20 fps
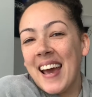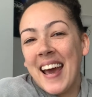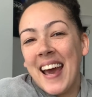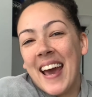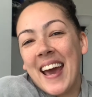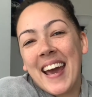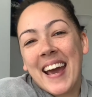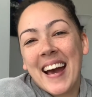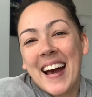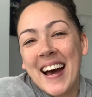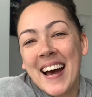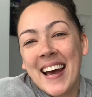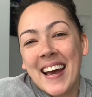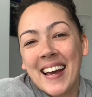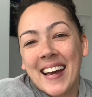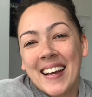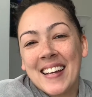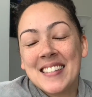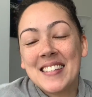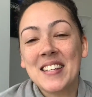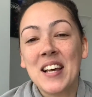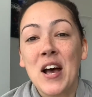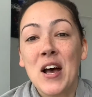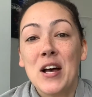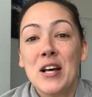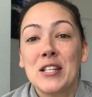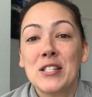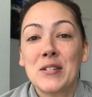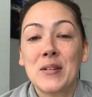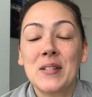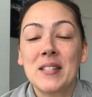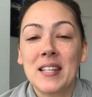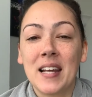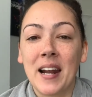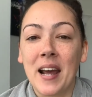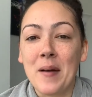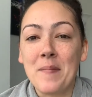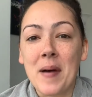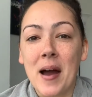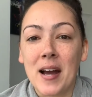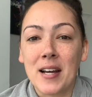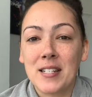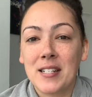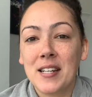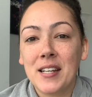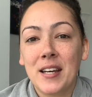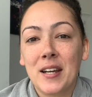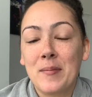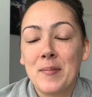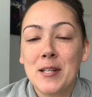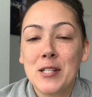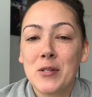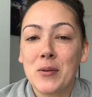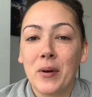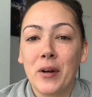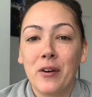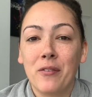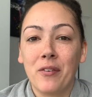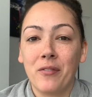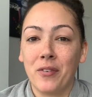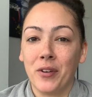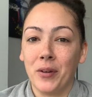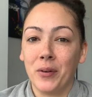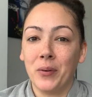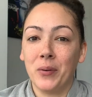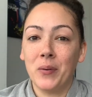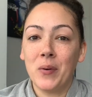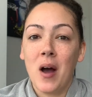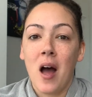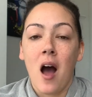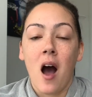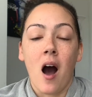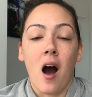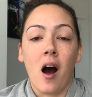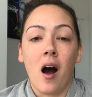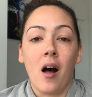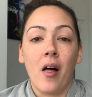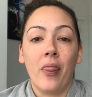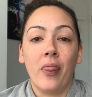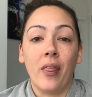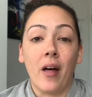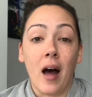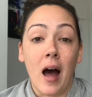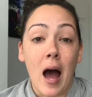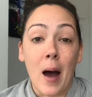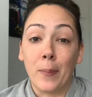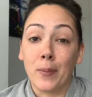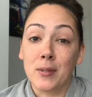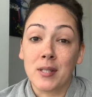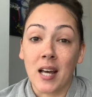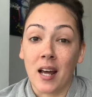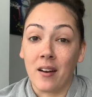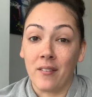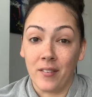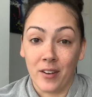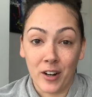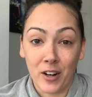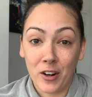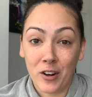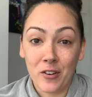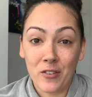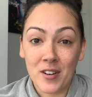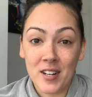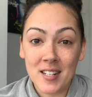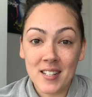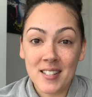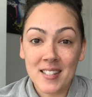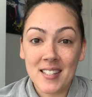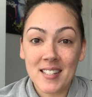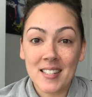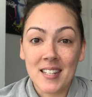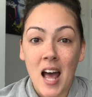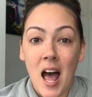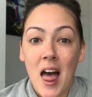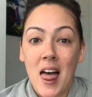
Hey guys, so today I'm actually going to be doing a review on the apple cider vinegar rinse.